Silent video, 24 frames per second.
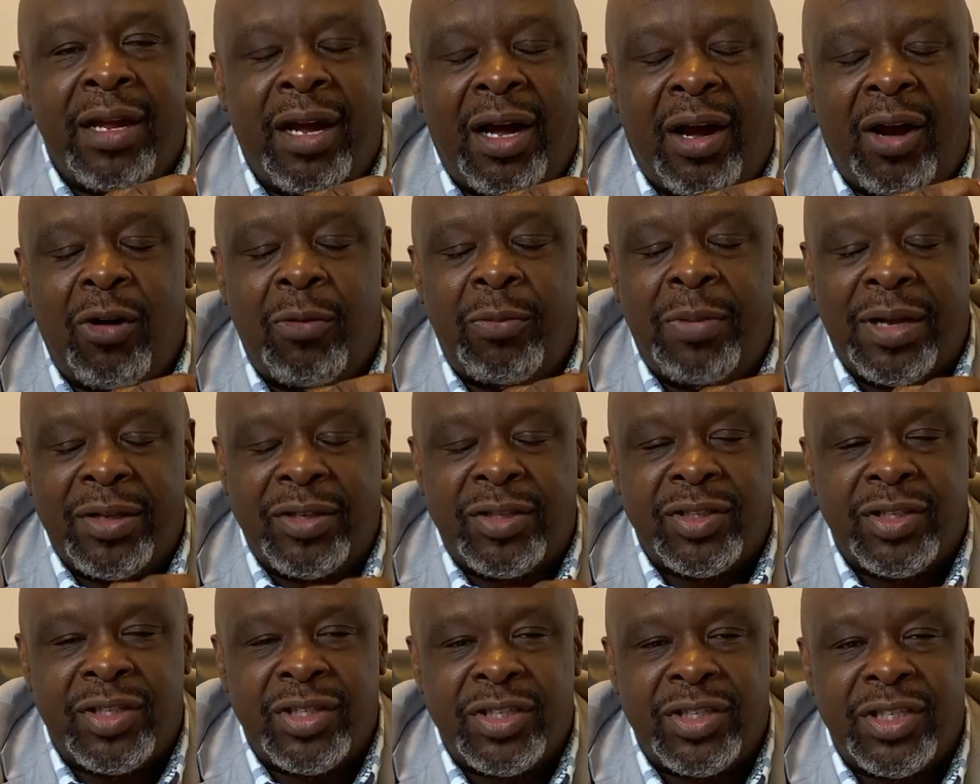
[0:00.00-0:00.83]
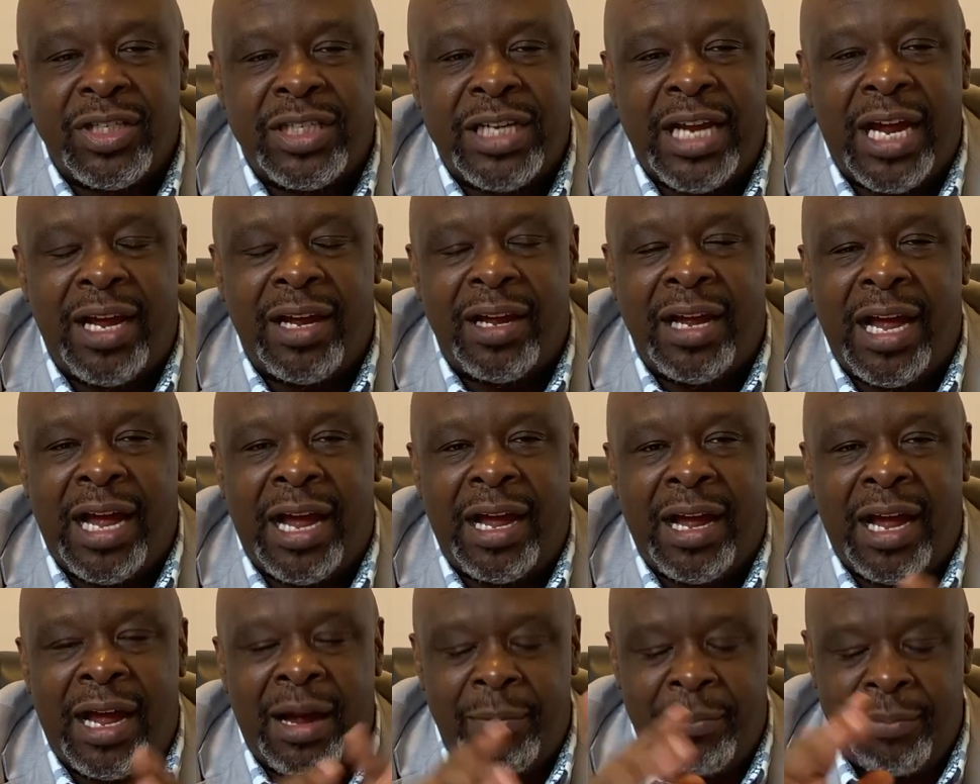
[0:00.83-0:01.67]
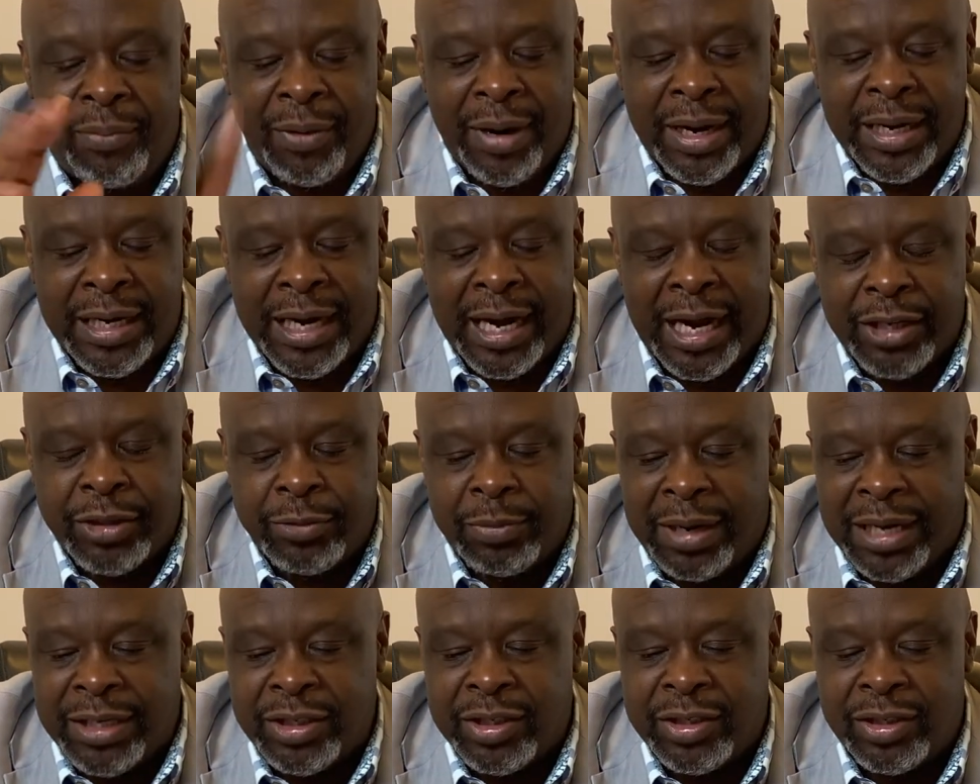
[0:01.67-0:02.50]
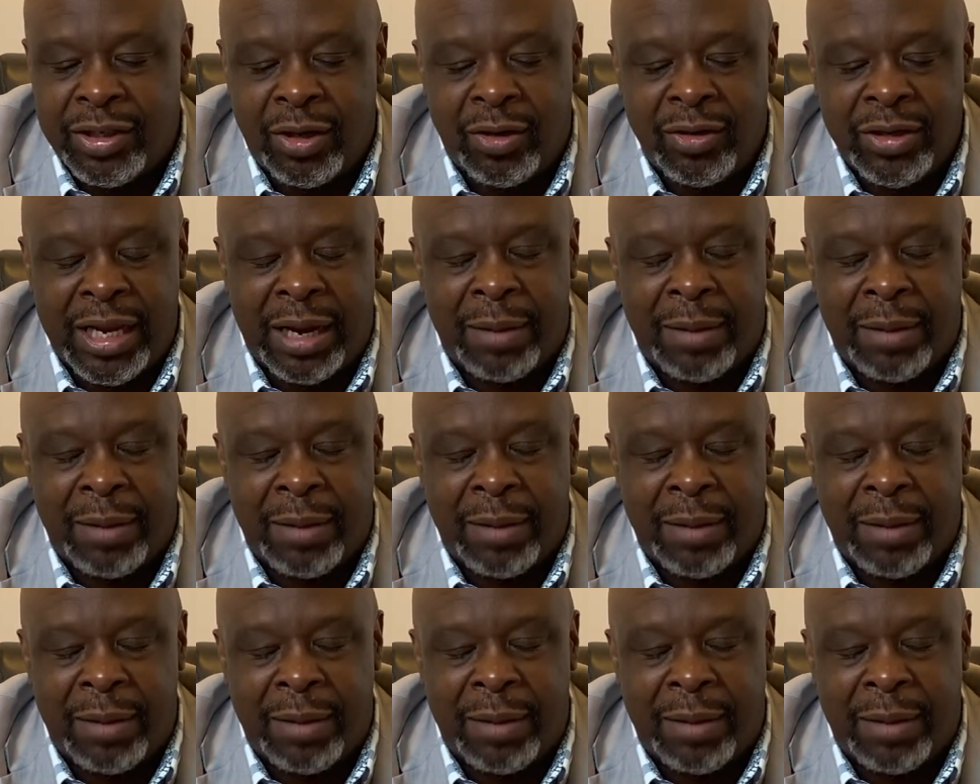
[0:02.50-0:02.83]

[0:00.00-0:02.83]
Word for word: Oh, brothers and sisters, I, I, I pray God's blessings on you.